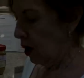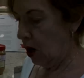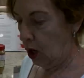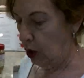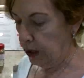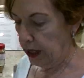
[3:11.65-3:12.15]

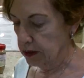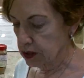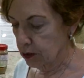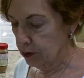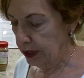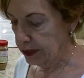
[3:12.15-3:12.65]
Okay, so
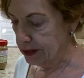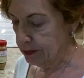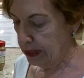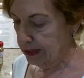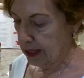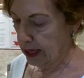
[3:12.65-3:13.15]
ready to
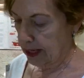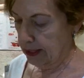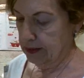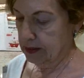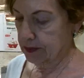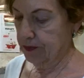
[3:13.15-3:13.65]
make the
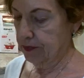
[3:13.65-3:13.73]
eggs.